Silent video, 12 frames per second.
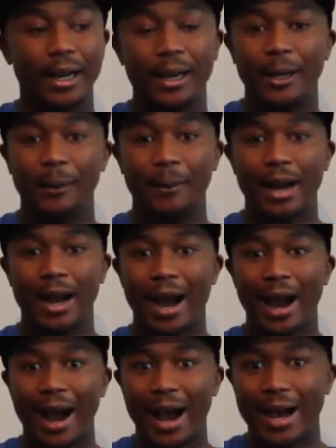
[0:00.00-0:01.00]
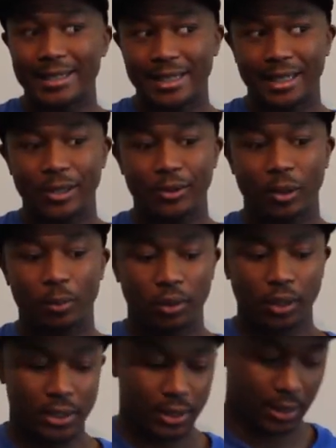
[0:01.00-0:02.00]
as a hero.
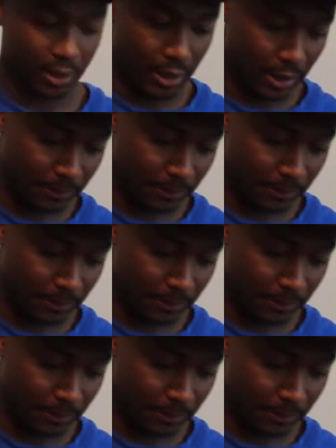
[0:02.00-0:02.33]
Plus